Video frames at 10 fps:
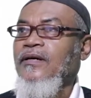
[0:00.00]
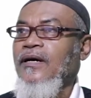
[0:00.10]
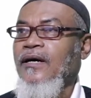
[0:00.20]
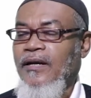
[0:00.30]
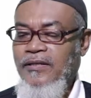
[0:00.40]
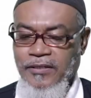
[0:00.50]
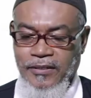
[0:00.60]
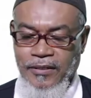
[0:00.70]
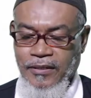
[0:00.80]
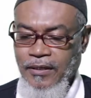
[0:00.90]
Let's
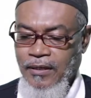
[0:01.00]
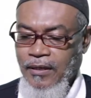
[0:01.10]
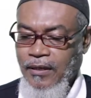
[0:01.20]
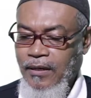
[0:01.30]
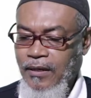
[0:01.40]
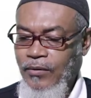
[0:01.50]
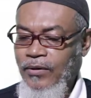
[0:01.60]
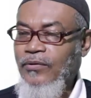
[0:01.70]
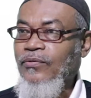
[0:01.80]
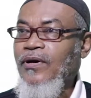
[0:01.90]
see how
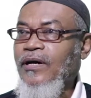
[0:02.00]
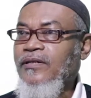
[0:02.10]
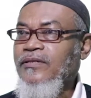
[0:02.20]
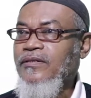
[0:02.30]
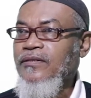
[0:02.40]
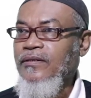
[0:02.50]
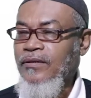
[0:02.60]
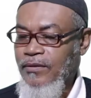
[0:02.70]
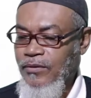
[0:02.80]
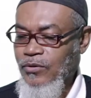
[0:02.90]
it works.
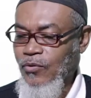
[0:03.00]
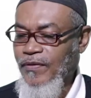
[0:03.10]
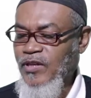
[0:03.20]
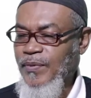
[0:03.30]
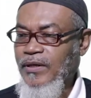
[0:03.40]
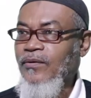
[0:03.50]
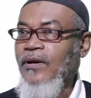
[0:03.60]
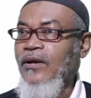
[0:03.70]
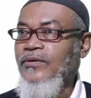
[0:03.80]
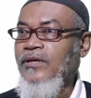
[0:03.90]
So with this
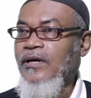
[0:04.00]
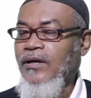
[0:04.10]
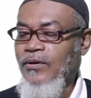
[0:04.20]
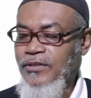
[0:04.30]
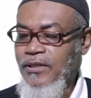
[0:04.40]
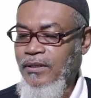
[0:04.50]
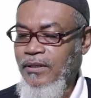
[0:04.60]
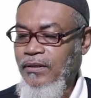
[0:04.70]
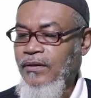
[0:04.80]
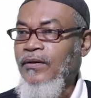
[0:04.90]
particular logic,
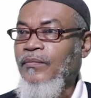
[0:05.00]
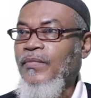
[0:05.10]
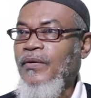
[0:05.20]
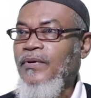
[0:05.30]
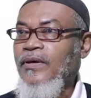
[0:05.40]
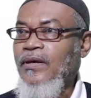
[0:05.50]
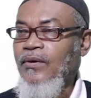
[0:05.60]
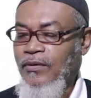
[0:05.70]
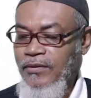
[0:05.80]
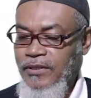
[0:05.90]
maybe he
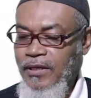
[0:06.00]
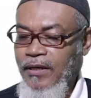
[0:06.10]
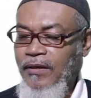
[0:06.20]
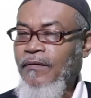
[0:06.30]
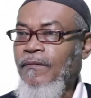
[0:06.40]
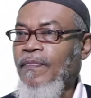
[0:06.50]
will say